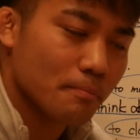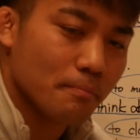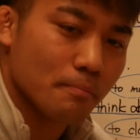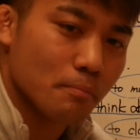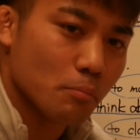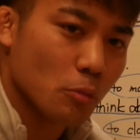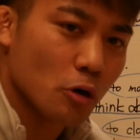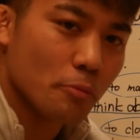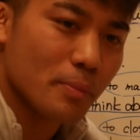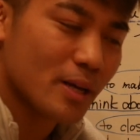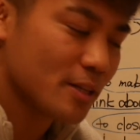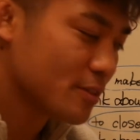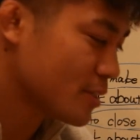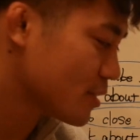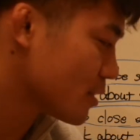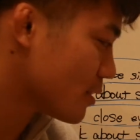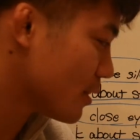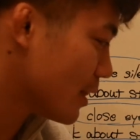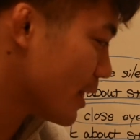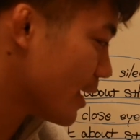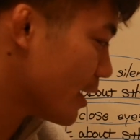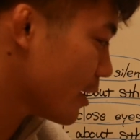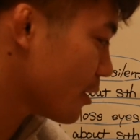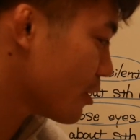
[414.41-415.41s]
moments,
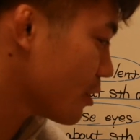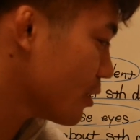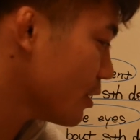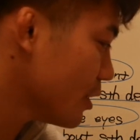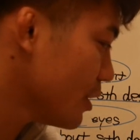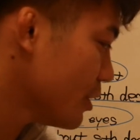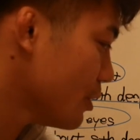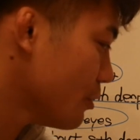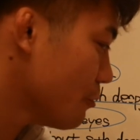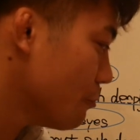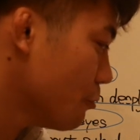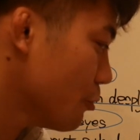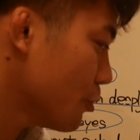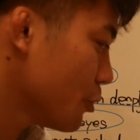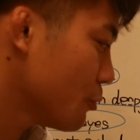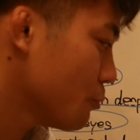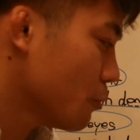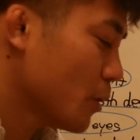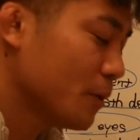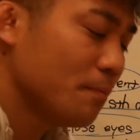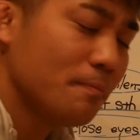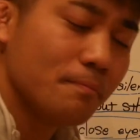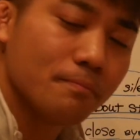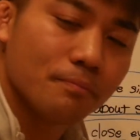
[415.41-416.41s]
like in fourth
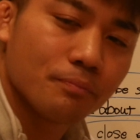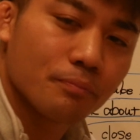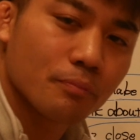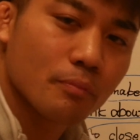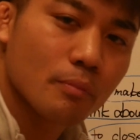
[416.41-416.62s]
one,